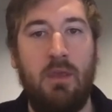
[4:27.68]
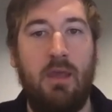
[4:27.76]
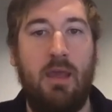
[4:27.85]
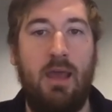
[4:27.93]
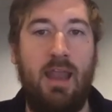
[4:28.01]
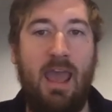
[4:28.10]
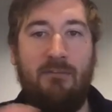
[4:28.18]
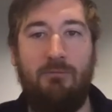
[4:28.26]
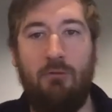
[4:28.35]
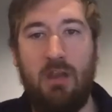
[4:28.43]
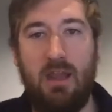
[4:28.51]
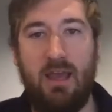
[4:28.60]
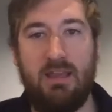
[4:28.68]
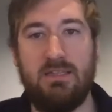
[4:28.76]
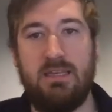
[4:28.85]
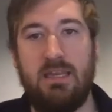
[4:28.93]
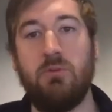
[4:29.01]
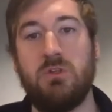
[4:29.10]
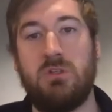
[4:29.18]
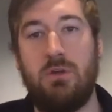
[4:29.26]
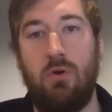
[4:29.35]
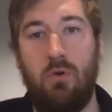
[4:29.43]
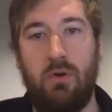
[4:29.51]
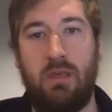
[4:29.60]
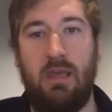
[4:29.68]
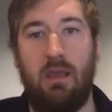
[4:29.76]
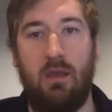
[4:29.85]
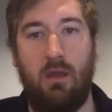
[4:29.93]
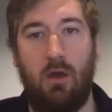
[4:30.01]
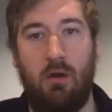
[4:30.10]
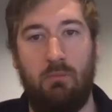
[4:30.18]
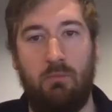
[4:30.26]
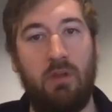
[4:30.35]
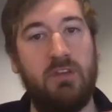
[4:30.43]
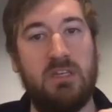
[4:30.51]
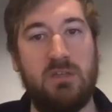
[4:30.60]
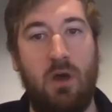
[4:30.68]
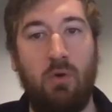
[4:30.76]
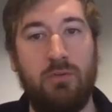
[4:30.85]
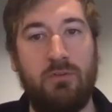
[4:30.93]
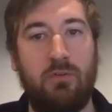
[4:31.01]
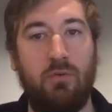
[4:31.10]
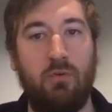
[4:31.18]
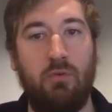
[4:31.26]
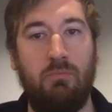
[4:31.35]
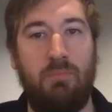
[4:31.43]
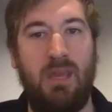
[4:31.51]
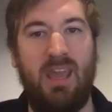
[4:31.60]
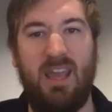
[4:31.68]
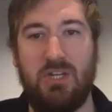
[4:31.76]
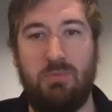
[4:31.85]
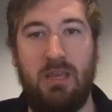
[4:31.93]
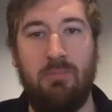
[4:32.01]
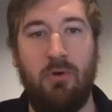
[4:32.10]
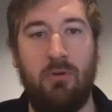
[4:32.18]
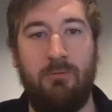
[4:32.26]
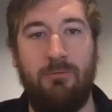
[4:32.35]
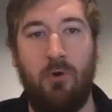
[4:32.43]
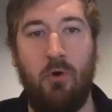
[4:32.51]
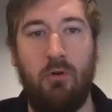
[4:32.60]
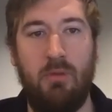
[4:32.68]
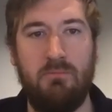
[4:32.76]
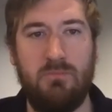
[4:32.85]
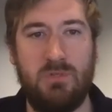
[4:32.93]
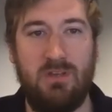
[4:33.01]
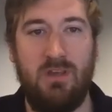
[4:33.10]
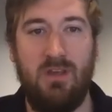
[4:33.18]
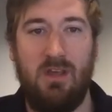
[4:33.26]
And every night he was talking on one of these old school PHP board forums.